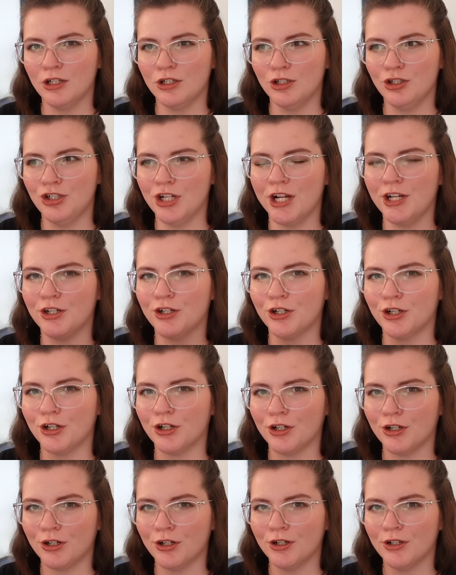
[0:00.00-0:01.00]

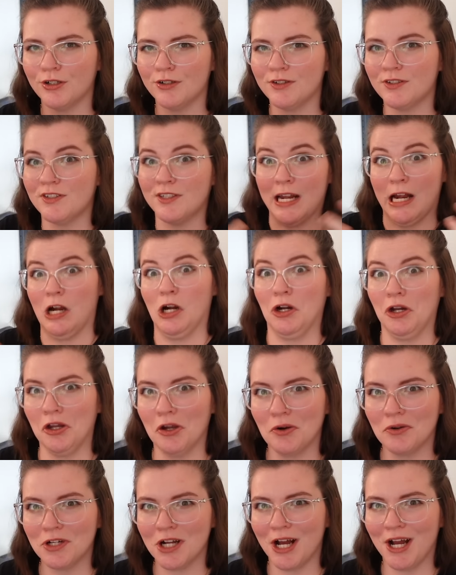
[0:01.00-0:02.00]
gender
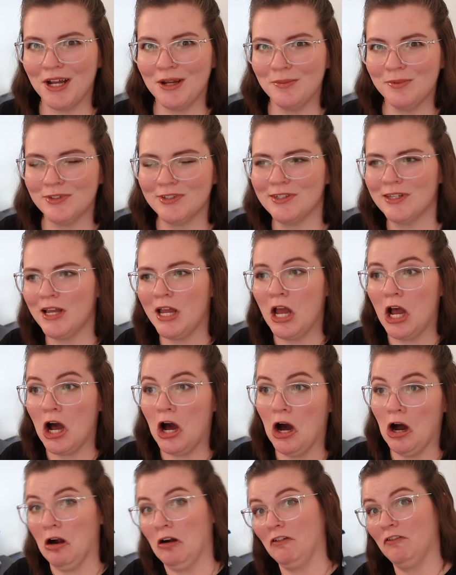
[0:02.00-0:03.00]
stereotypes
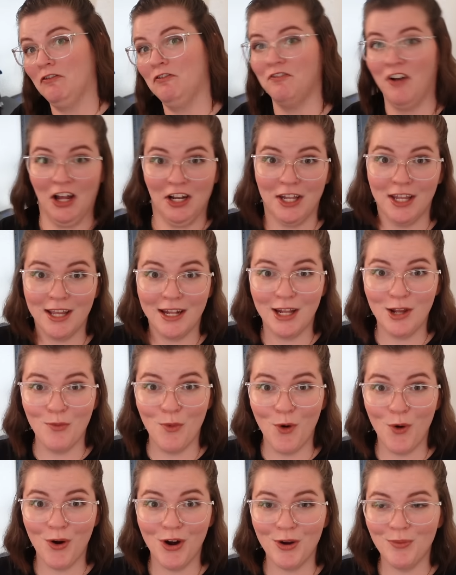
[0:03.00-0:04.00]
are funny
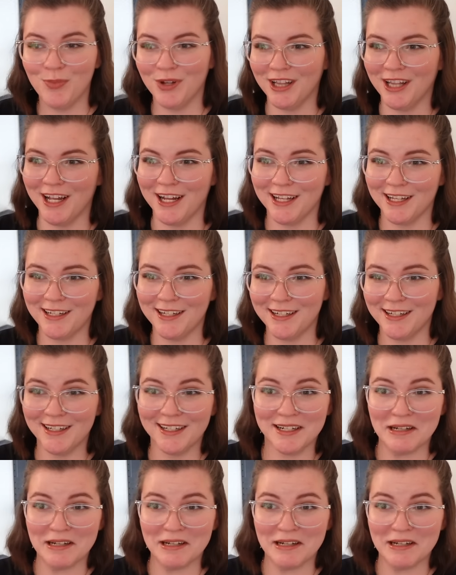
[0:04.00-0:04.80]
anymore, but like,